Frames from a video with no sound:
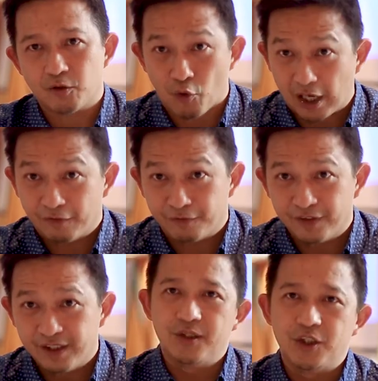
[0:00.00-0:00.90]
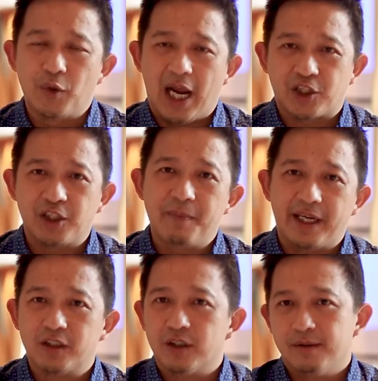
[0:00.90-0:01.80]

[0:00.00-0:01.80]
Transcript: 12? You will actually make